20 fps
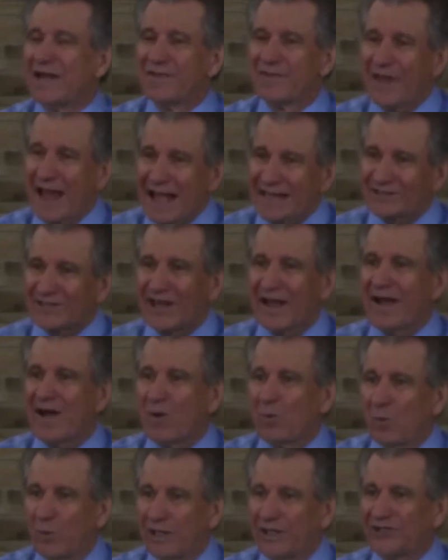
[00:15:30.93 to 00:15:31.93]
that's
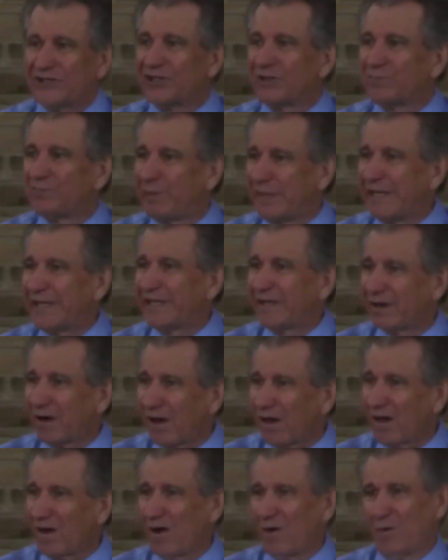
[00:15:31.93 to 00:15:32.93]
how we should be
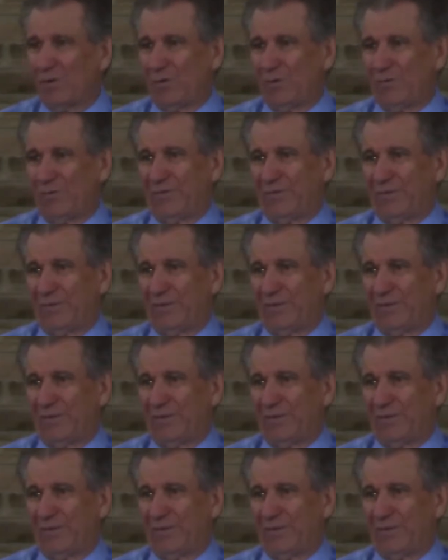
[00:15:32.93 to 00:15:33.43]
clothed.